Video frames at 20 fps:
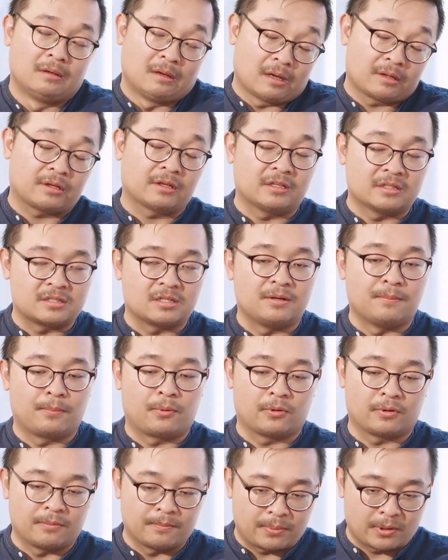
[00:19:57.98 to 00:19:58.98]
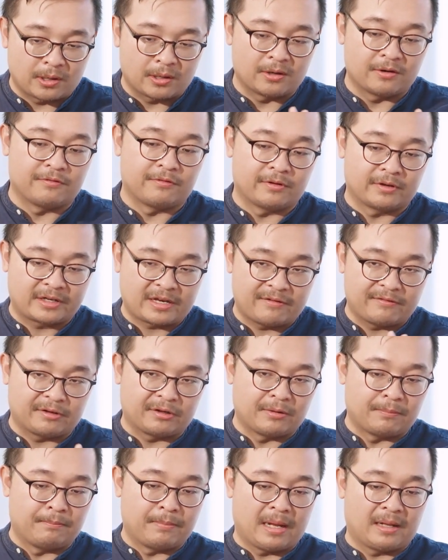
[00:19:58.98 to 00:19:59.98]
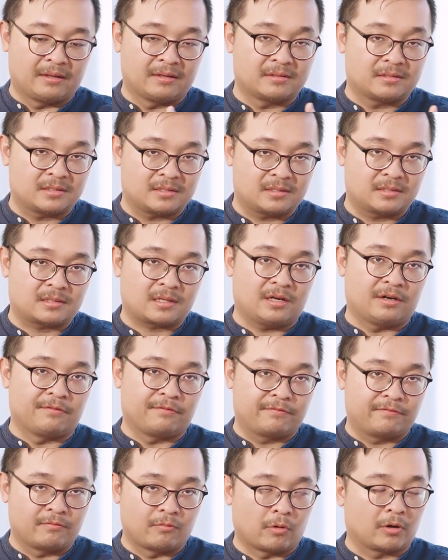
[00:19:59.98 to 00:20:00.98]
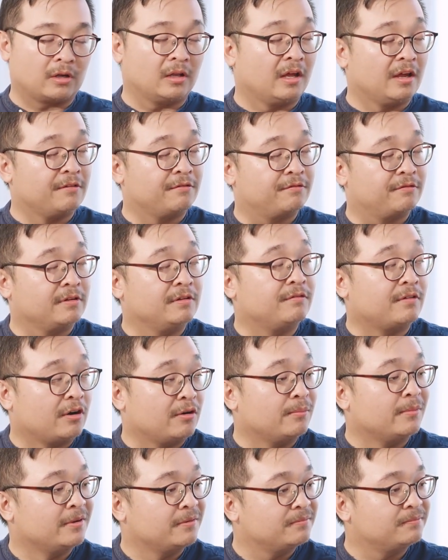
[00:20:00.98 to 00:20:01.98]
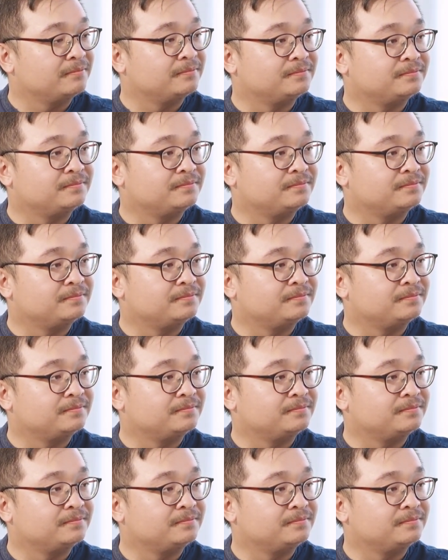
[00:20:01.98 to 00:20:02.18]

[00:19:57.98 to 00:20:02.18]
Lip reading: I think it's an important part of having a balanced kind of work-life environment.